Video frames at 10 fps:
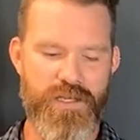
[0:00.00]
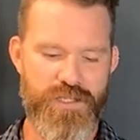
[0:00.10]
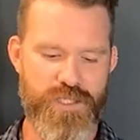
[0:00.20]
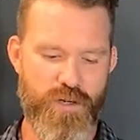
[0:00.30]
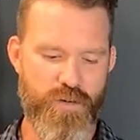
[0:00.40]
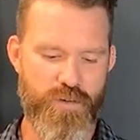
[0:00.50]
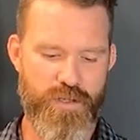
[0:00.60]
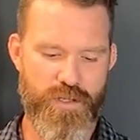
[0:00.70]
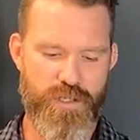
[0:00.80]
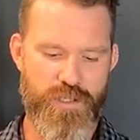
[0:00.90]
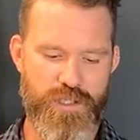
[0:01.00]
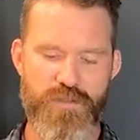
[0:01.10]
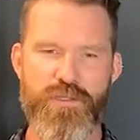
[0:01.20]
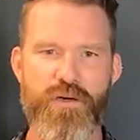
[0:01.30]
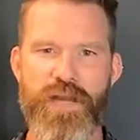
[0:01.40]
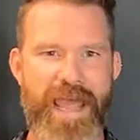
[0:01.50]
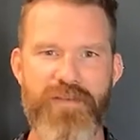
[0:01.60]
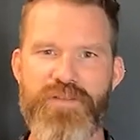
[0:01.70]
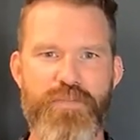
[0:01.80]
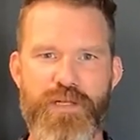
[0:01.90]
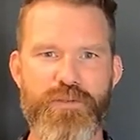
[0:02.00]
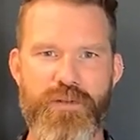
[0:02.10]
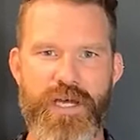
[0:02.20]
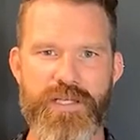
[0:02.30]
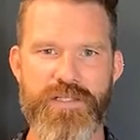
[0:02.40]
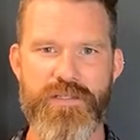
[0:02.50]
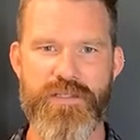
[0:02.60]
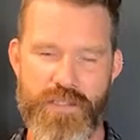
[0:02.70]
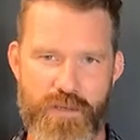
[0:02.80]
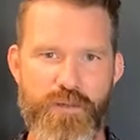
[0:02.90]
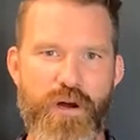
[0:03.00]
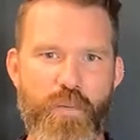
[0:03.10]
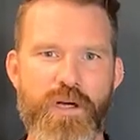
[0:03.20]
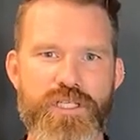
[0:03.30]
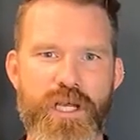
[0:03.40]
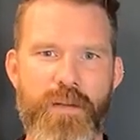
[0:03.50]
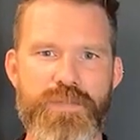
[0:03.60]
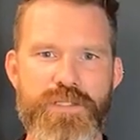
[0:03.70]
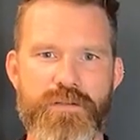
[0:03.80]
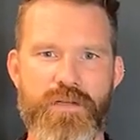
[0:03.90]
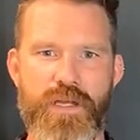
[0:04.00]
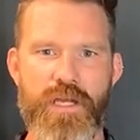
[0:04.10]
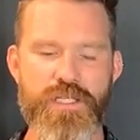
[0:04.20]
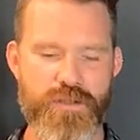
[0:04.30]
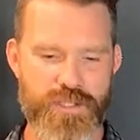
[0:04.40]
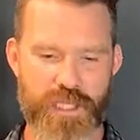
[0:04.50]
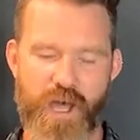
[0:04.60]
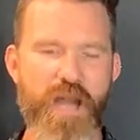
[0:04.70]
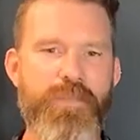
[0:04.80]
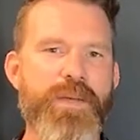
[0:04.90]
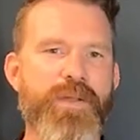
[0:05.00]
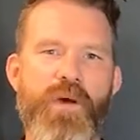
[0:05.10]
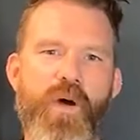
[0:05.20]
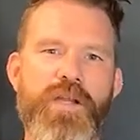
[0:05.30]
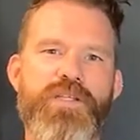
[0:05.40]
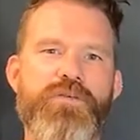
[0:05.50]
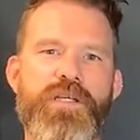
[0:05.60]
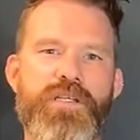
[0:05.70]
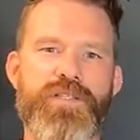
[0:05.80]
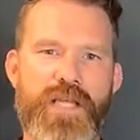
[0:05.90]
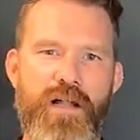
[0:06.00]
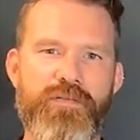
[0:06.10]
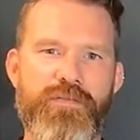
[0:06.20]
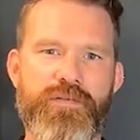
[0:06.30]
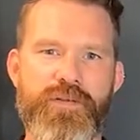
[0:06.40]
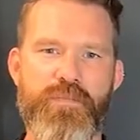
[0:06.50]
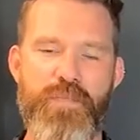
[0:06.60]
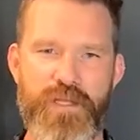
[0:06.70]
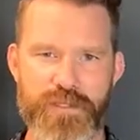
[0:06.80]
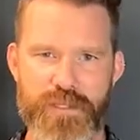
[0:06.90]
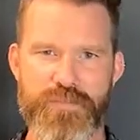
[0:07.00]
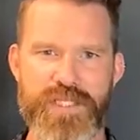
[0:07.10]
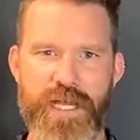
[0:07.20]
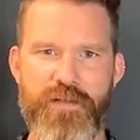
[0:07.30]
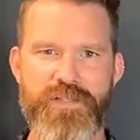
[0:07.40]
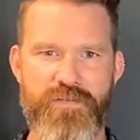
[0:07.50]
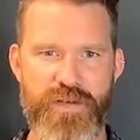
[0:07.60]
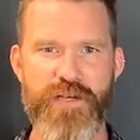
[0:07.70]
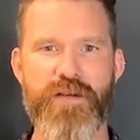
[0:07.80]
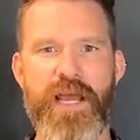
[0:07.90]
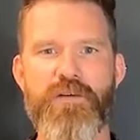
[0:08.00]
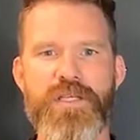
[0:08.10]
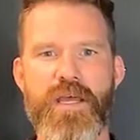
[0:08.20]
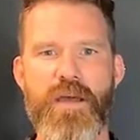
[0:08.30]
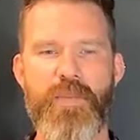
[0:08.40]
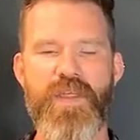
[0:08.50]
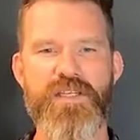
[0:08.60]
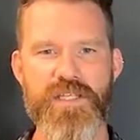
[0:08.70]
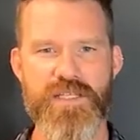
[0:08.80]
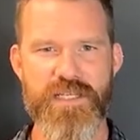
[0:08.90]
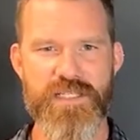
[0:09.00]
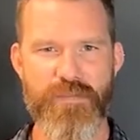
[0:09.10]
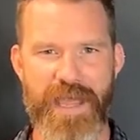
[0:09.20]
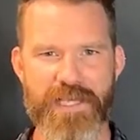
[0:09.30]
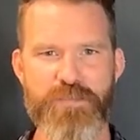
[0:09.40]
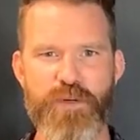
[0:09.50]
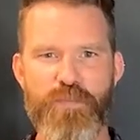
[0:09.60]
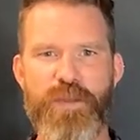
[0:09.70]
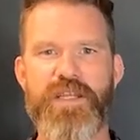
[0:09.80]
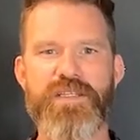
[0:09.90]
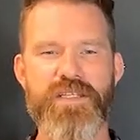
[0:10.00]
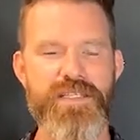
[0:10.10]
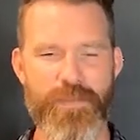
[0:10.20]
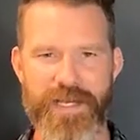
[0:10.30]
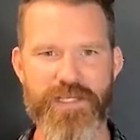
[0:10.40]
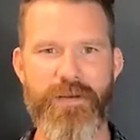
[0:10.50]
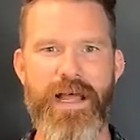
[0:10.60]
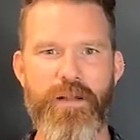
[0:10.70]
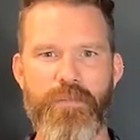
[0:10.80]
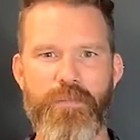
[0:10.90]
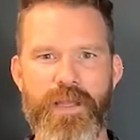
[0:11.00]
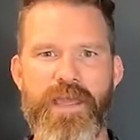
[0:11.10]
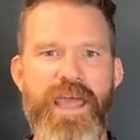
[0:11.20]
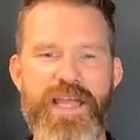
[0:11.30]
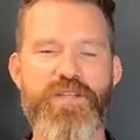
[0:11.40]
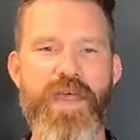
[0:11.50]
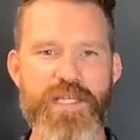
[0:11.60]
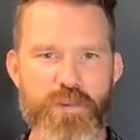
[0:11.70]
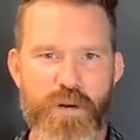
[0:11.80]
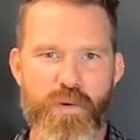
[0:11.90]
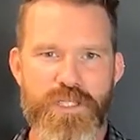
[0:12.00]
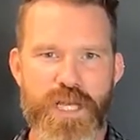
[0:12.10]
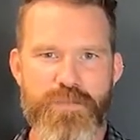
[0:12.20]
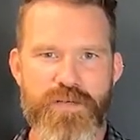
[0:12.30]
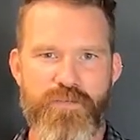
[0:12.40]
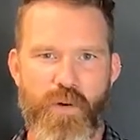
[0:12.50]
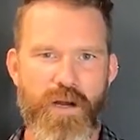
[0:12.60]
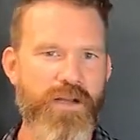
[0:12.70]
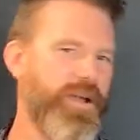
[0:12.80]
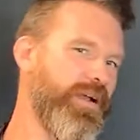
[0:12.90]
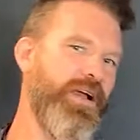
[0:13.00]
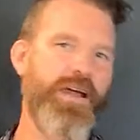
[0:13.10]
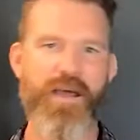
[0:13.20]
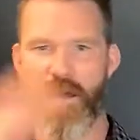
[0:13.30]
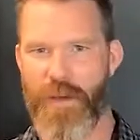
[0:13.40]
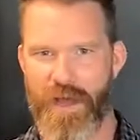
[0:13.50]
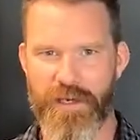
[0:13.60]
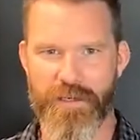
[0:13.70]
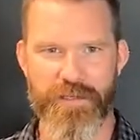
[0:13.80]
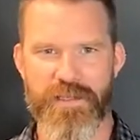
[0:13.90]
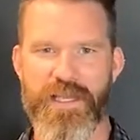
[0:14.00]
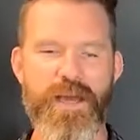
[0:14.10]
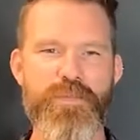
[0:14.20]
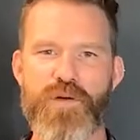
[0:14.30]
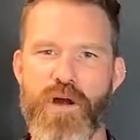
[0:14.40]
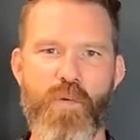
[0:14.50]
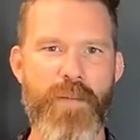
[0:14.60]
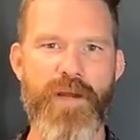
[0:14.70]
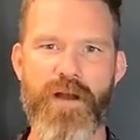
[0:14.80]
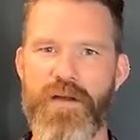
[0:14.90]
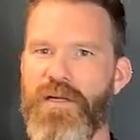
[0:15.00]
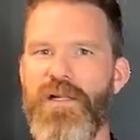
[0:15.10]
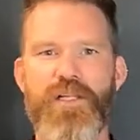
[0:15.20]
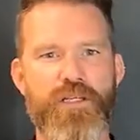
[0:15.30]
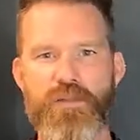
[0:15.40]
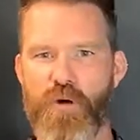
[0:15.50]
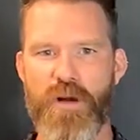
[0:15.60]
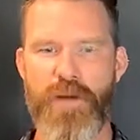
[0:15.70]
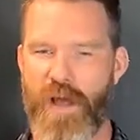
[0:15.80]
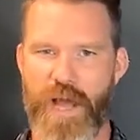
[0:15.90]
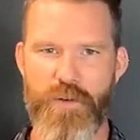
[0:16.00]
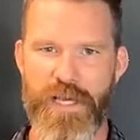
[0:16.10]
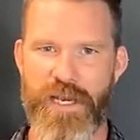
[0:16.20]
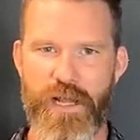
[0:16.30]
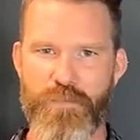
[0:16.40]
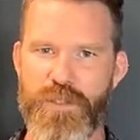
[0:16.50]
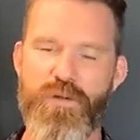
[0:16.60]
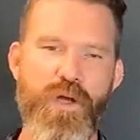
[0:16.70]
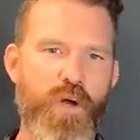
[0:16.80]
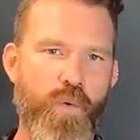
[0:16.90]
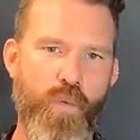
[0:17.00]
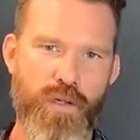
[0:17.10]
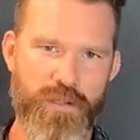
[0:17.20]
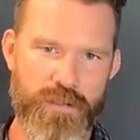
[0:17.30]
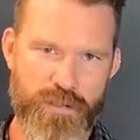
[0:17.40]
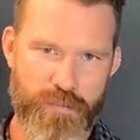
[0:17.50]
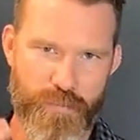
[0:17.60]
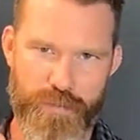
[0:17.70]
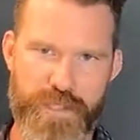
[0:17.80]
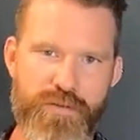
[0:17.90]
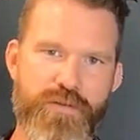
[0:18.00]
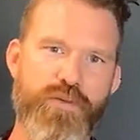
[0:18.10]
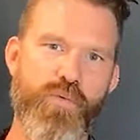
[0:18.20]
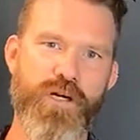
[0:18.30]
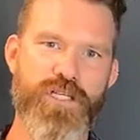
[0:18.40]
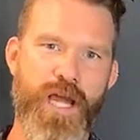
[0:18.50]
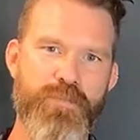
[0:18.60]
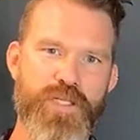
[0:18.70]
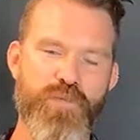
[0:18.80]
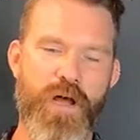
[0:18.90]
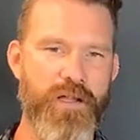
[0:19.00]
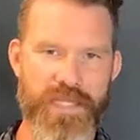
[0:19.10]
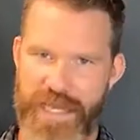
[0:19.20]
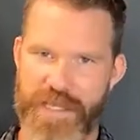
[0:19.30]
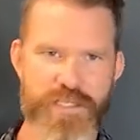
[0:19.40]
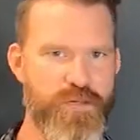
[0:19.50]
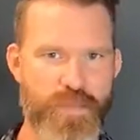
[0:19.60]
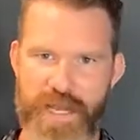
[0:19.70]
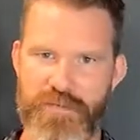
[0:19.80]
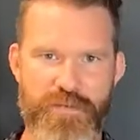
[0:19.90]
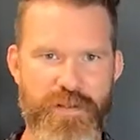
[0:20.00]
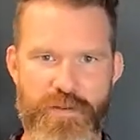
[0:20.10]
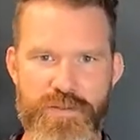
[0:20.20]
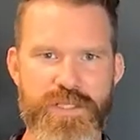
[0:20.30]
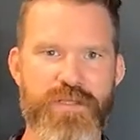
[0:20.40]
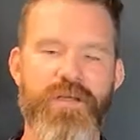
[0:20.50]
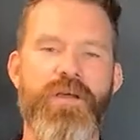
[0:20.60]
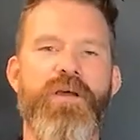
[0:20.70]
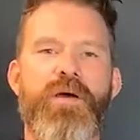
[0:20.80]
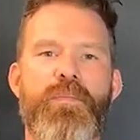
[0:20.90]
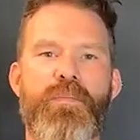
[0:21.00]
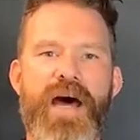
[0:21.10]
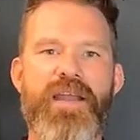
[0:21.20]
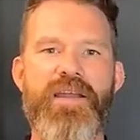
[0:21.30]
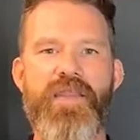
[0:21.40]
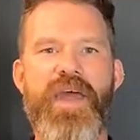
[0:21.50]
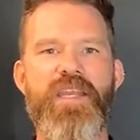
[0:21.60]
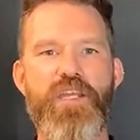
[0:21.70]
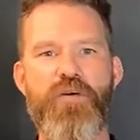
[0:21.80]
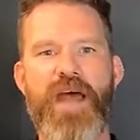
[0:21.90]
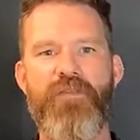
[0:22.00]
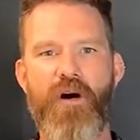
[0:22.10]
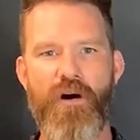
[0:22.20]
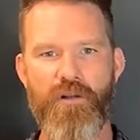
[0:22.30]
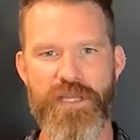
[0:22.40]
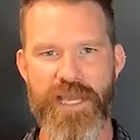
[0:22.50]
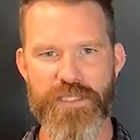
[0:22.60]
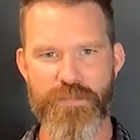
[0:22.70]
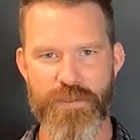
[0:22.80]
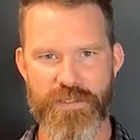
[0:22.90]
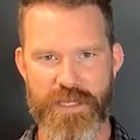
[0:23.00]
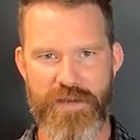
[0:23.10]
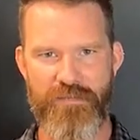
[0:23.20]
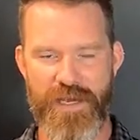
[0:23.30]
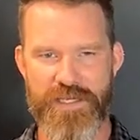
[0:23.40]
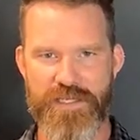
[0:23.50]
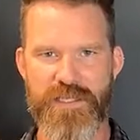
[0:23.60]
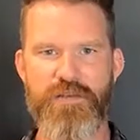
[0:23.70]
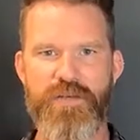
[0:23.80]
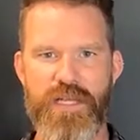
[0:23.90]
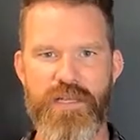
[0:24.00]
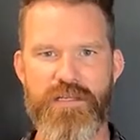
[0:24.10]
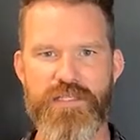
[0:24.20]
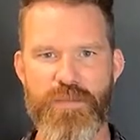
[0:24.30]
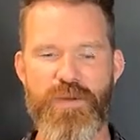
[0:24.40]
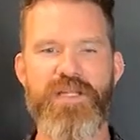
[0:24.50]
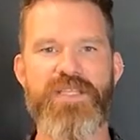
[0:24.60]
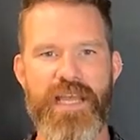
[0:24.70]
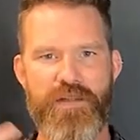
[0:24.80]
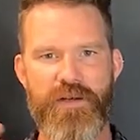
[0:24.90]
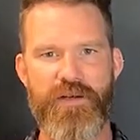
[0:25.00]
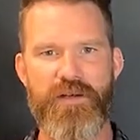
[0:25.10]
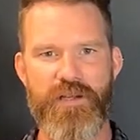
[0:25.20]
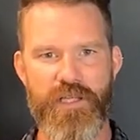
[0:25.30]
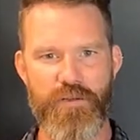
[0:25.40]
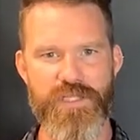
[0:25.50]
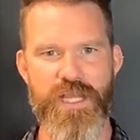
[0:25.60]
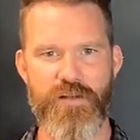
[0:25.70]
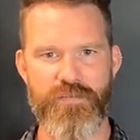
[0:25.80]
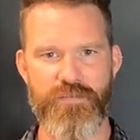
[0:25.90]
So you don't have to build with us to go to our workshops. So there's a lot of people that want to do it yourself, build it themselves, figure it out, but they just need some expert opinions and some expert help. And so that's what our workshops are for. Come on, come to our webinar, learn more about how we can help you. We'll bring you through the workshops as well. Yes, you pay for those, but then you have all the expert advice that you need to put it together yourself.